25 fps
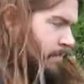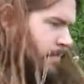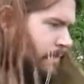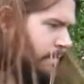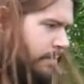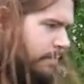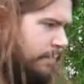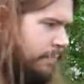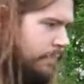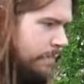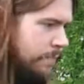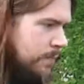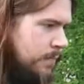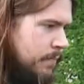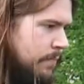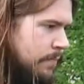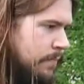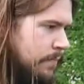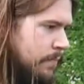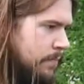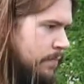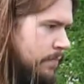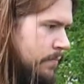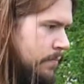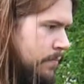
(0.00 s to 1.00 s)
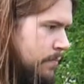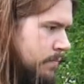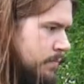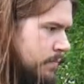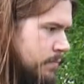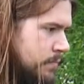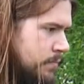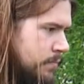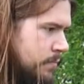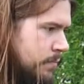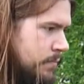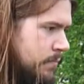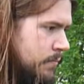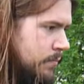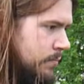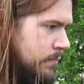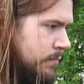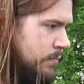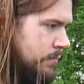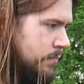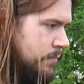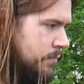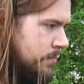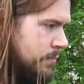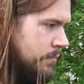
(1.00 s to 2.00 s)

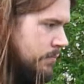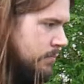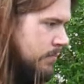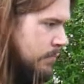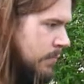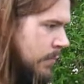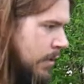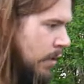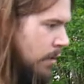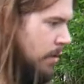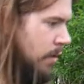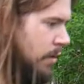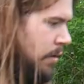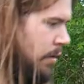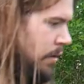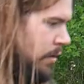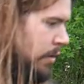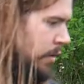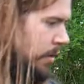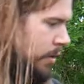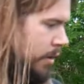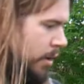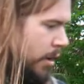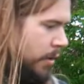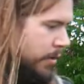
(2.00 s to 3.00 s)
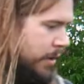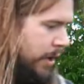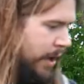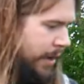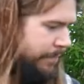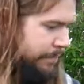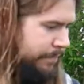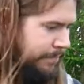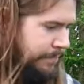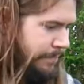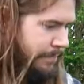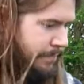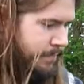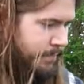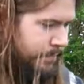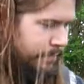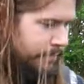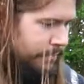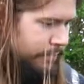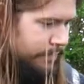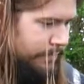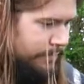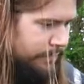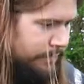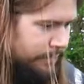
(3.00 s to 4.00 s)

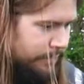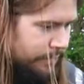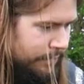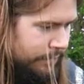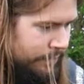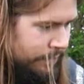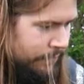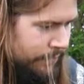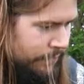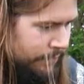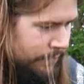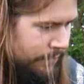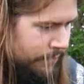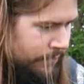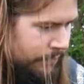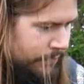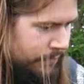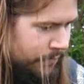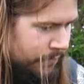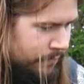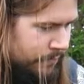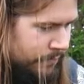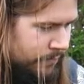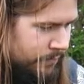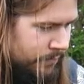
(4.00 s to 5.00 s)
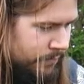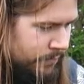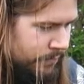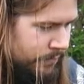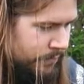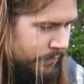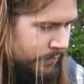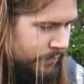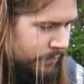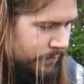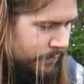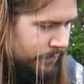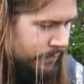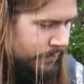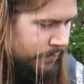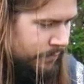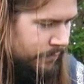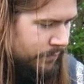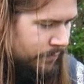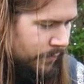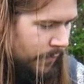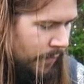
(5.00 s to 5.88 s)
[no speech]